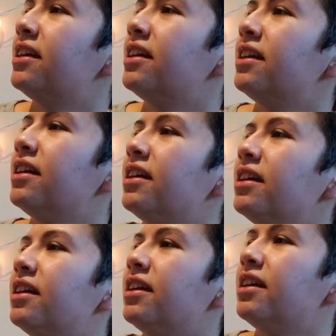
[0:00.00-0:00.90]

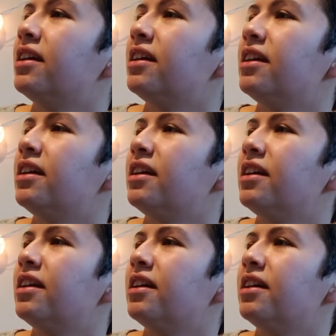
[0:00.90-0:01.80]

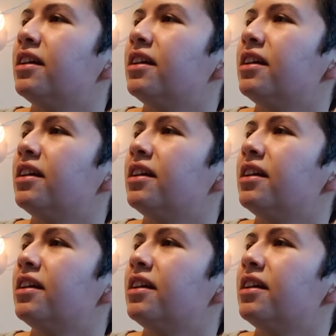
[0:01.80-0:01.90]
(silence)